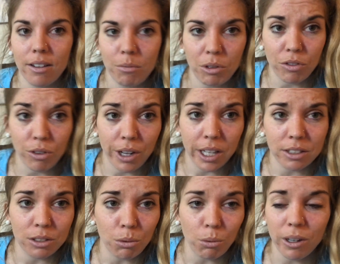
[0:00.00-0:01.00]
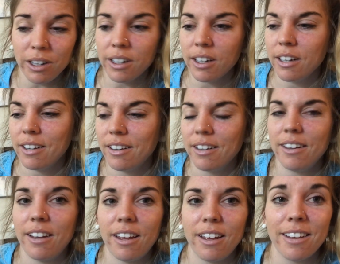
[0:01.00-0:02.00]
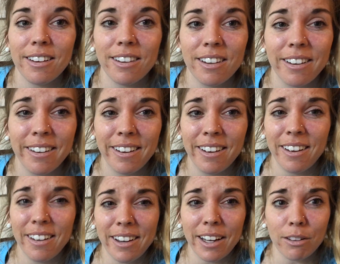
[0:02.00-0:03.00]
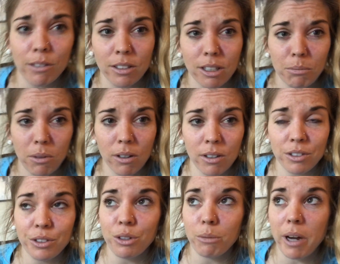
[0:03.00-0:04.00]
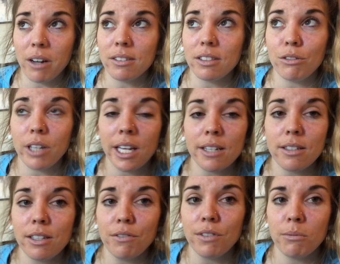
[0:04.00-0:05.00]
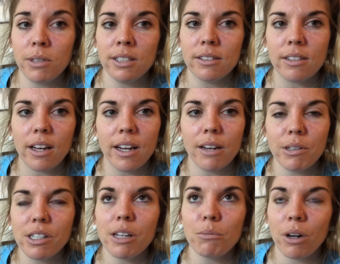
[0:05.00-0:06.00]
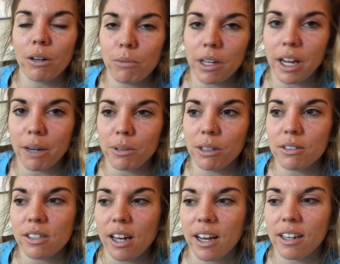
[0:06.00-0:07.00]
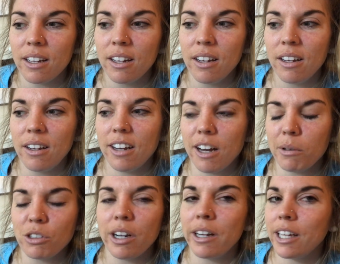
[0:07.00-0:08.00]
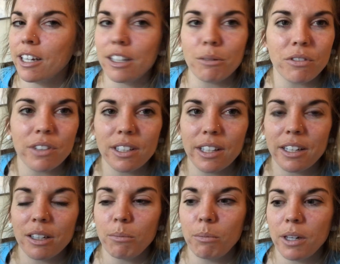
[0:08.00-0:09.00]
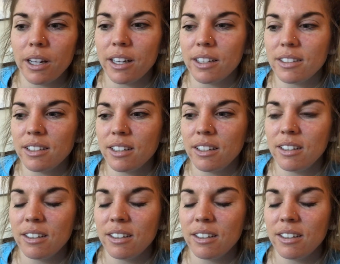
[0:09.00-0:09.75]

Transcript: before I head to work, and I looked up onto the mountains, and you can't see it from inside. I wish I had brought my camera outside. I'll try and get a clip of it later, but